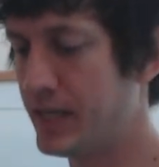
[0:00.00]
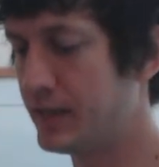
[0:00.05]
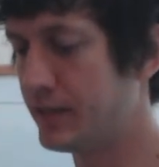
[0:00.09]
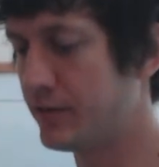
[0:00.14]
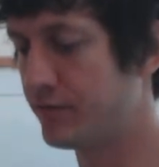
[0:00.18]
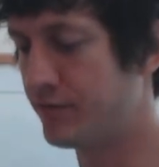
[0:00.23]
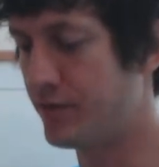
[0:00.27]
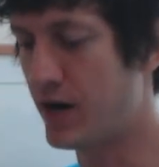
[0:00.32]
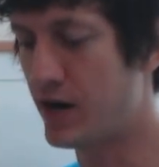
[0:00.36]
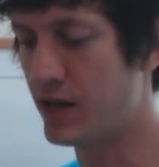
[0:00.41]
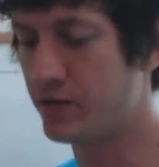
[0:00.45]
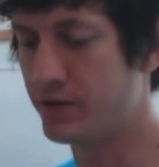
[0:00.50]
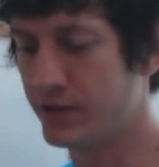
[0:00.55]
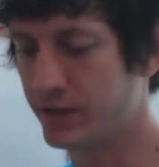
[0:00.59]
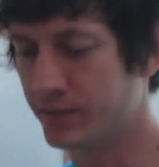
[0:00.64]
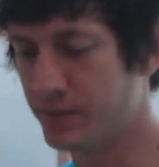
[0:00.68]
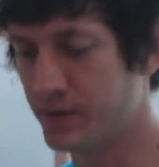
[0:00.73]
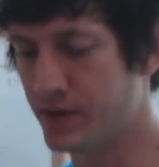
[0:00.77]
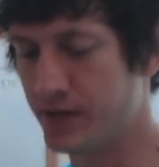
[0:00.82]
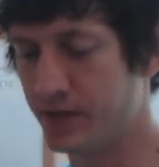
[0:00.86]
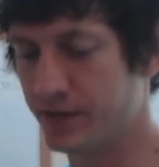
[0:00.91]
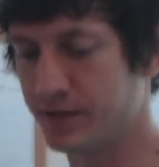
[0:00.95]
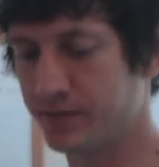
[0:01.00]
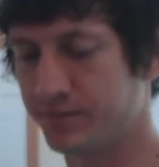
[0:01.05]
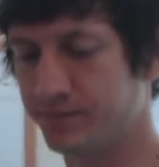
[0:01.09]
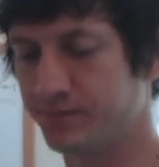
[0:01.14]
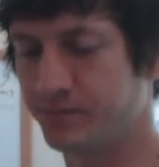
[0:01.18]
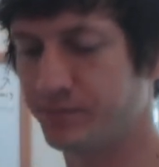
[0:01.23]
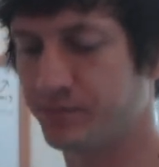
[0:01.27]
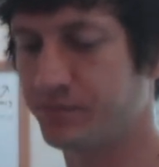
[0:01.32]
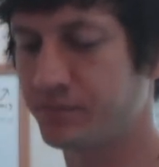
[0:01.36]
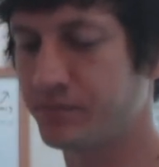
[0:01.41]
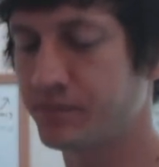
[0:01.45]
then the following month,
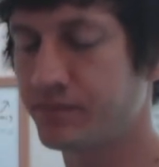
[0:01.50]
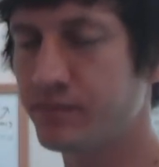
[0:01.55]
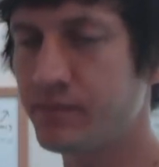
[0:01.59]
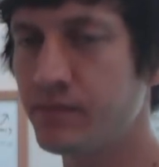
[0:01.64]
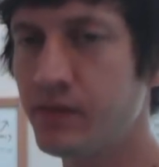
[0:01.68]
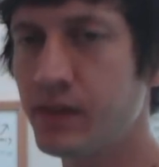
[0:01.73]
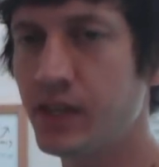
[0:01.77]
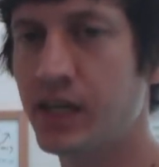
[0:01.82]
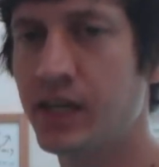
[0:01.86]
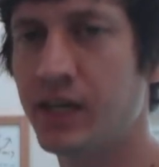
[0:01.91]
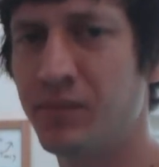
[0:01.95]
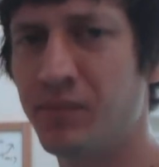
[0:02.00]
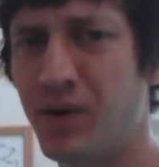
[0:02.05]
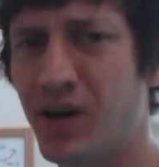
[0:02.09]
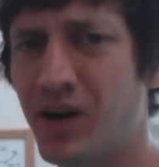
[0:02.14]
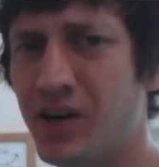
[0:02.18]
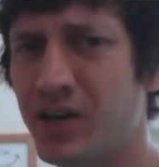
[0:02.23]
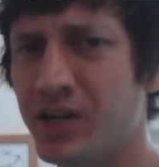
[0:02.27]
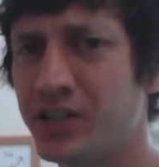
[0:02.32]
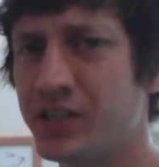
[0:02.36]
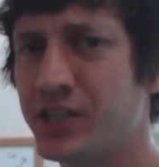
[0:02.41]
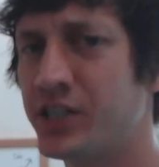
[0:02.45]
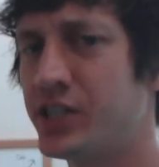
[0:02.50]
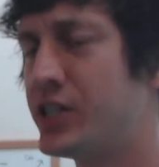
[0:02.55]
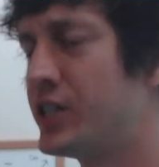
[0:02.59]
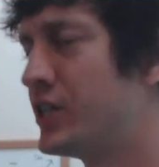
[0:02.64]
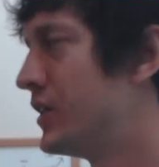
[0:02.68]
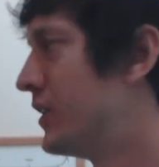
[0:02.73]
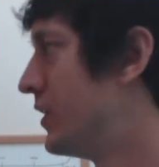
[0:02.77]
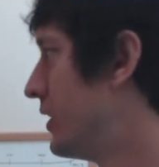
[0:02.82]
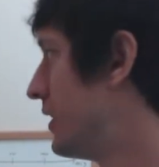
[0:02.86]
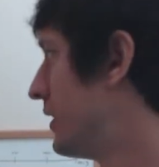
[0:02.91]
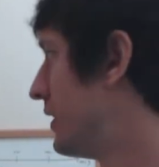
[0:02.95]
in March,